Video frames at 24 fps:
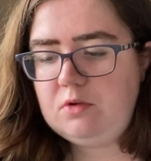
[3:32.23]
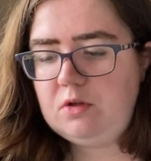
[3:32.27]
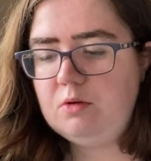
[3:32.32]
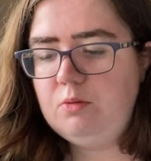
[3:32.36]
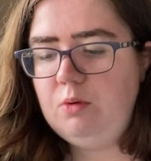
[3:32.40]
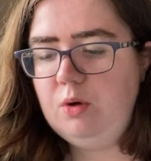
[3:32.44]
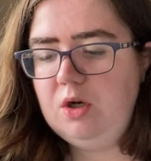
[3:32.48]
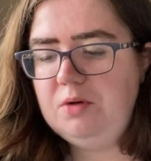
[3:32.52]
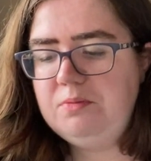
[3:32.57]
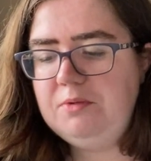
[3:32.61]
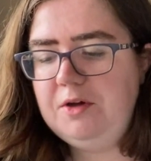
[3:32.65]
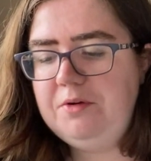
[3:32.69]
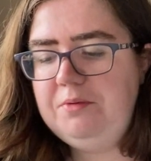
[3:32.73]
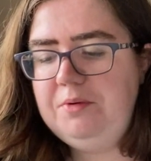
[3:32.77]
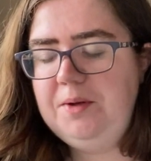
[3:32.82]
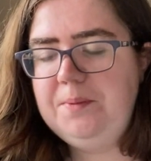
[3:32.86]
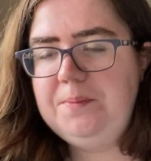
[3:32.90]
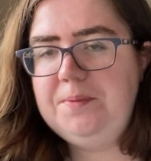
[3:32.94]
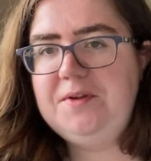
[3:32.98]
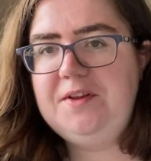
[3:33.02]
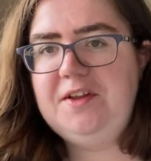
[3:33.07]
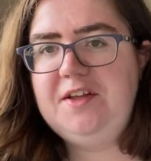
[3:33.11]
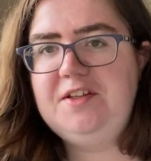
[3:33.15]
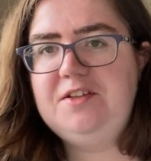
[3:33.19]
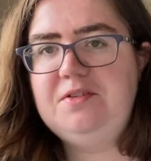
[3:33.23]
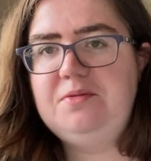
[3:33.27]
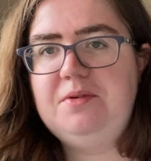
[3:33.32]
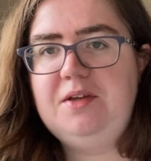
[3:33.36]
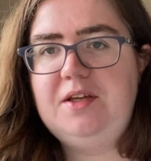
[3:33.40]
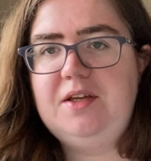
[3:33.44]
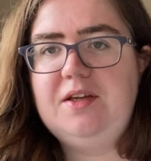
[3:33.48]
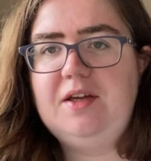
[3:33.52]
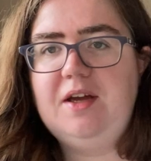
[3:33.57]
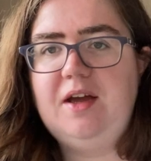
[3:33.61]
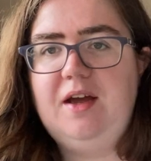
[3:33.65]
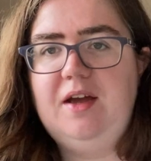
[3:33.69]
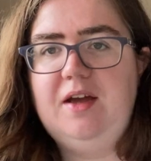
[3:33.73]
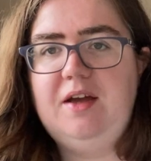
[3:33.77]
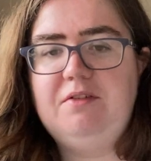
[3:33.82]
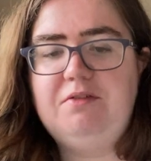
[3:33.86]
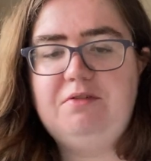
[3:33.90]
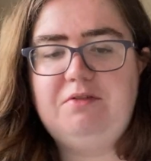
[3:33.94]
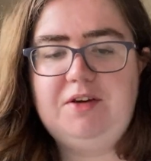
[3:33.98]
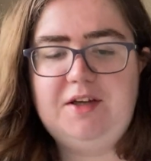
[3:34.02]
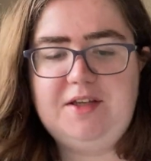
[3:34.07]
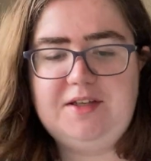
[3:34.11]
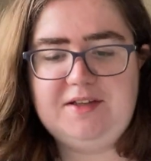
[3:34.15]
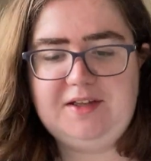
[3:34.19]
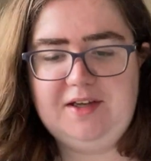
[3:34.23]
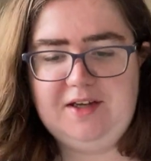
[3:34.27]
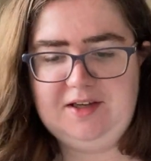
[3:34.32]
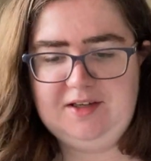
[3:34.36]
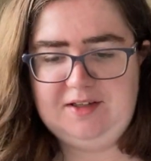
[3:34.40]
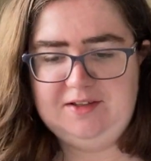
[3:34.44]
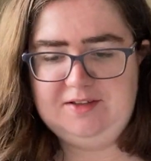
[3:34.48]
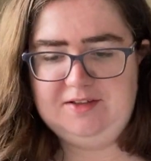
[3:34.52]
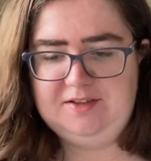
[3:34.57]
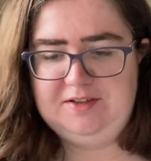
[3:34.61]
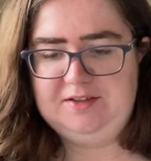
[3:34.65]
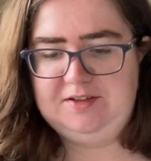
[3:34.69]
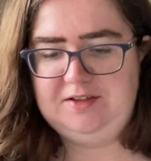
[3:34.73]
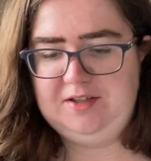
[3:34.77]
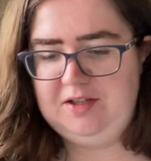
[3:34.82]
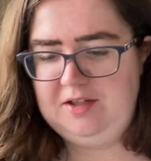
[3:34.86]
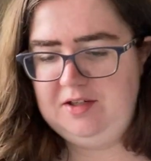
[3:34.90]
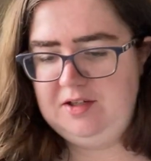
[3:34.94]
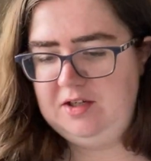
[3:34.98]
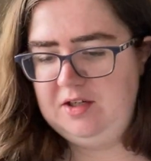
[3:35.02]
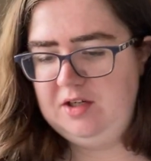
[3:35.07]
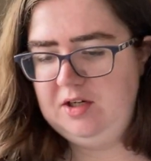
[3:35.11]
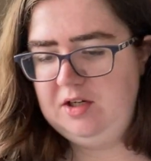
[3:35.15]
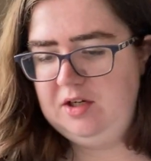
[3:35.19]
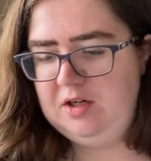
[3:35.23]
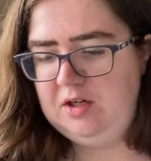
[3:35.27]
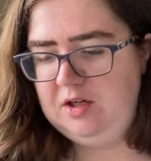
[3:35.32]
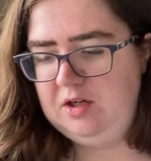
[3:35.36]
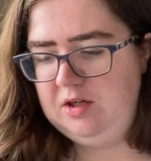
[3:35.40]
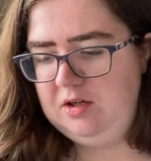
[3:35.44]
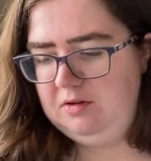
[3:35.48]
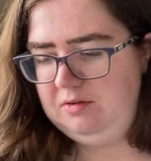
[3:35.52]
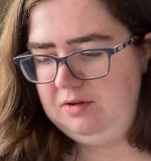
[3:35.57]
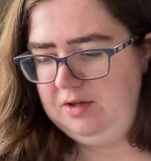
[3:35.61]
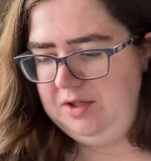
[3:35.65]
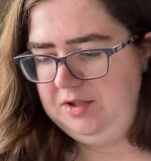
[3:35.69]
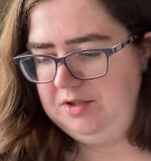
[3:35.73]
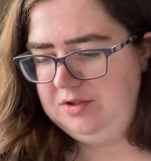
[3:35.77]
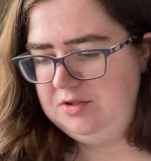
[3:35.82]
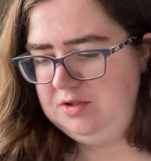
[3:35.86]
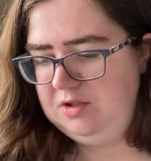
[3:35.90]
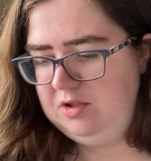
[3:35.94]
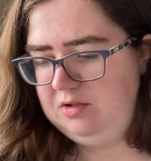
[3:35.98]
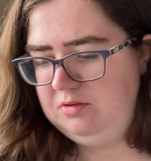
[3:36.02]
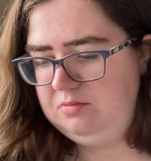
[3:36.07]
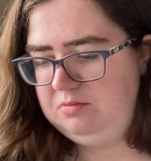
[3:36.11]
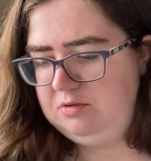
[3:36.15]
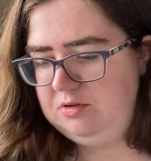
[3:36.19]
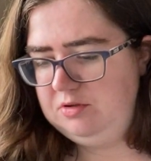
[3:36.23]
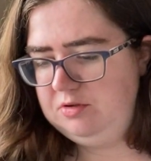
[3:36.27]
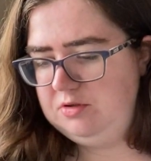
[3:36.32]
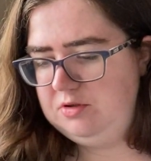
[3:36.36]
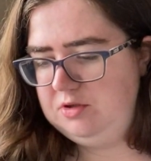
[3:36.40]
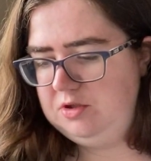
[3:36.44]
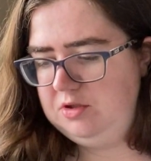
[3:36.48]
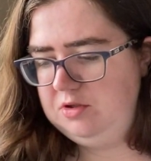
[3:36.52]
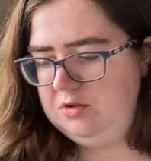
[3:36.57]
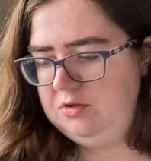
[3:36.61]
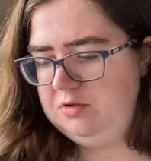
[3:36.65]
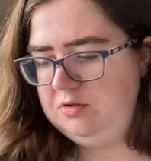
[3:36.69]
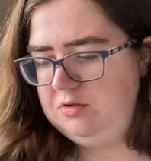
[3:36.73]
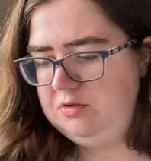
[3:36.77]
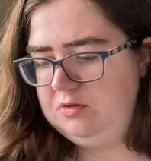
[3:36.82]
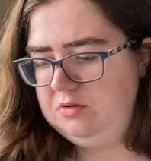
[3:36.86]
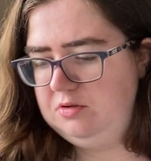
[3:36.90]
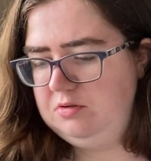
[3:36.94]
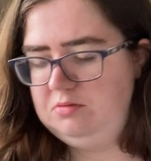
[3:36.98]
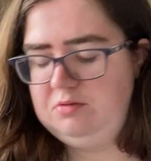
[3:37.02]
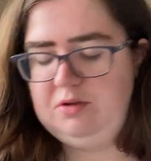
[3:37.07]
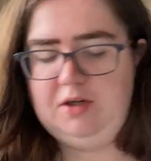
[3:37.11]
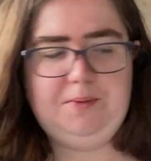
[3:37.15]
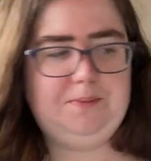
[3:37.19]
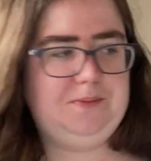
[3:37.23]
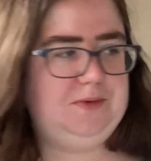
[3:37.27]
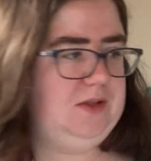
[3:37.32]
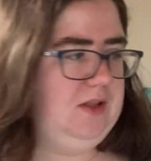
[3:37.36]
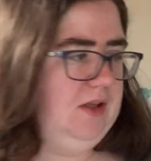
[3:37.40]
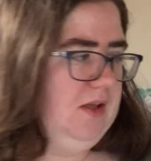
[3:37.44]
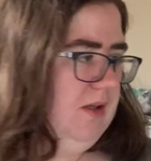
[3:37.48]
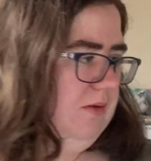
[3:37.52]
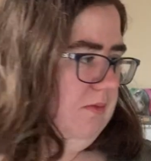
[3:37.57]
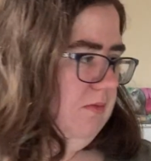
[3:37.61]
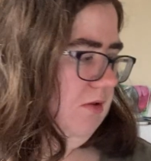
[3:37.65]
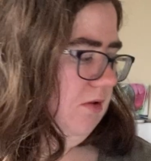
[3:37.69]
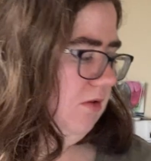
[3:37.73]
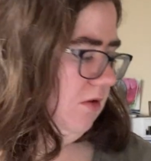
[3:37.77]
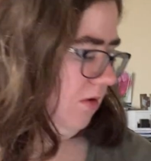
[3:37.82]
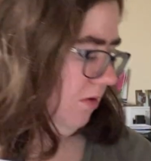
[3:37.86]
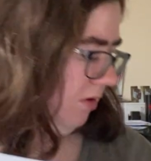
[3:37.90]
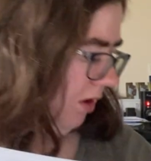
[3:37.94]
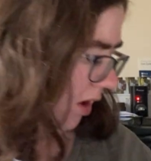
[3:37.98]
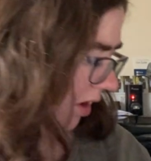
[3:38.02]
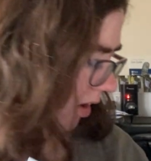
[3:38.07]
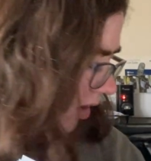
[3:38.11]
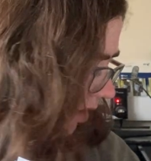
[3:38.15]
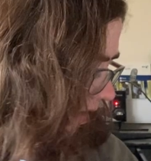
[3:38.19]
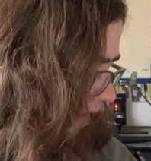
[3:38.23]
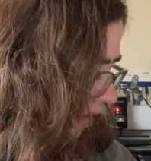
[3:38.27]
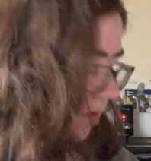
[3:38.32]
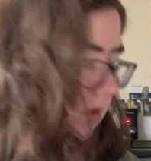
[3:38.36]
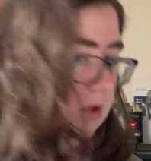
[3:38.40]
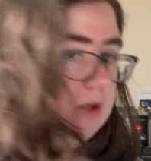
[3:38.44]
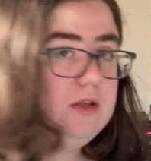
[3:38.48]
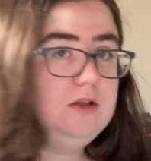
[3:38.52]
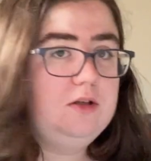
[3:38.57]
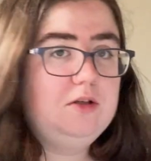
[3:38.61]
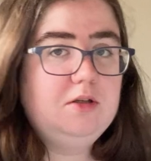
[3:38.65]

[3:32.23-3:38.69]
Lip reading: One of my whips this week I have restarted. Right, so we'll do whips and then we'll do a haul.